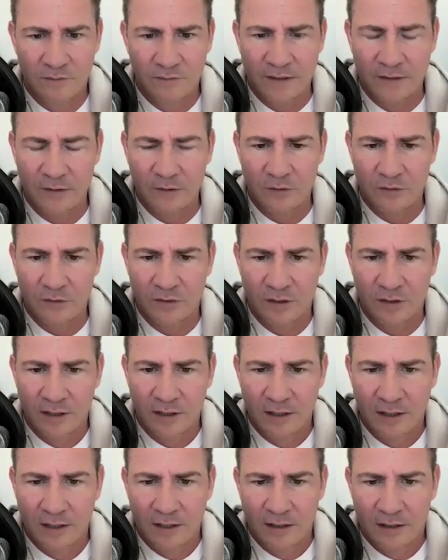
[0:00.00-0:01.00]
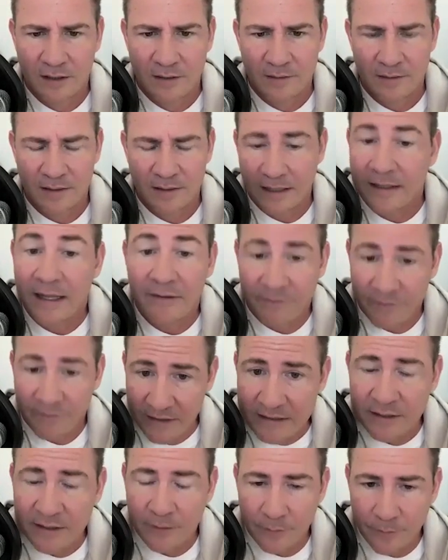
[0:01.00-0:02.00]
feels again that
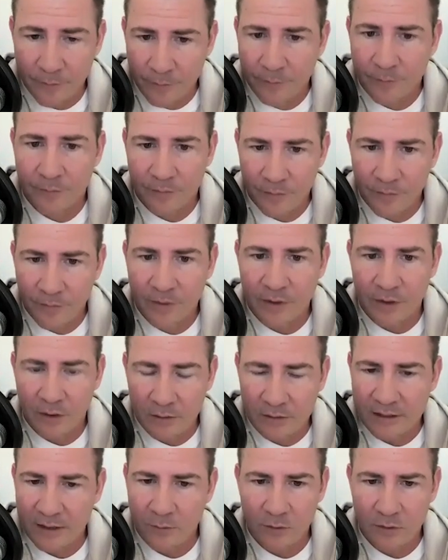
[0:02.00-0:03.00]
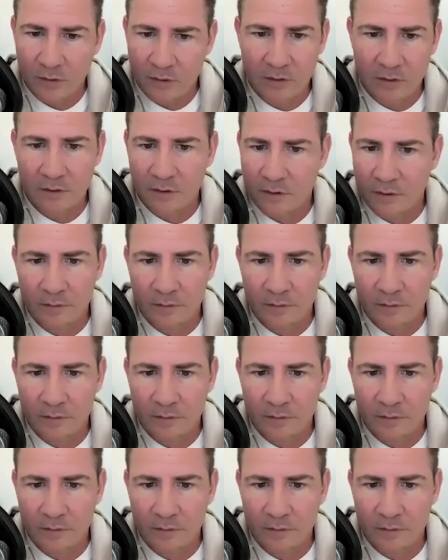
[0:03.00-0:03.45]
victim you know, it's like, well,